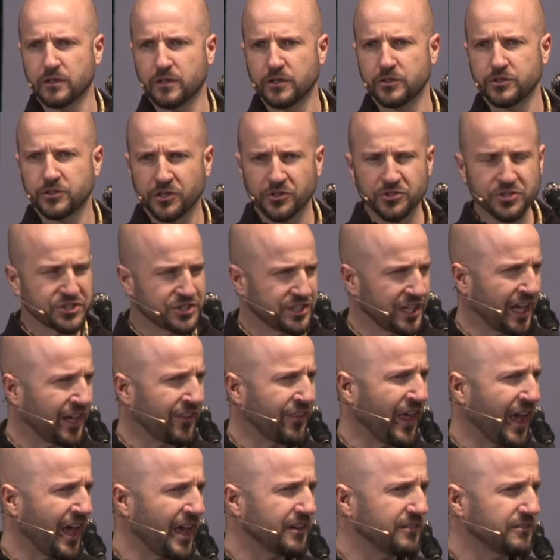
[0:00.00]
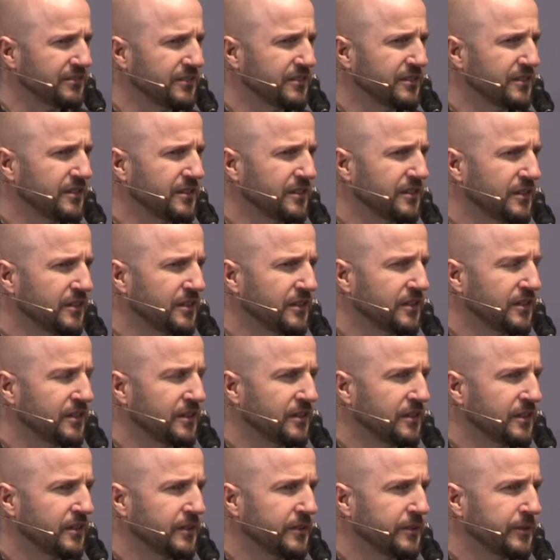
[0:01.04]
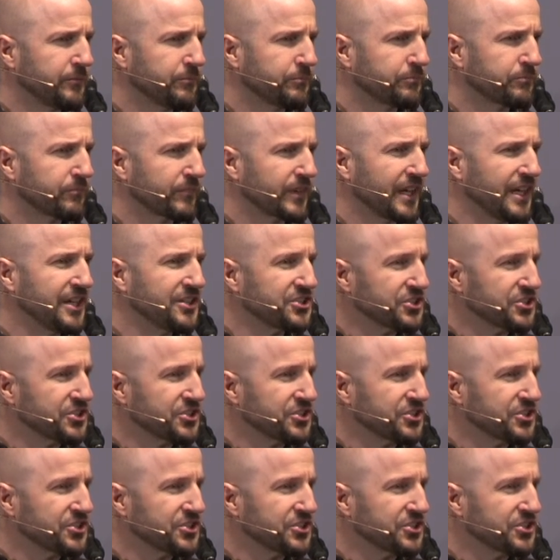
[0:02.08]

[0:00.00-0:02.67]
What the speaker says: Do you understand that? It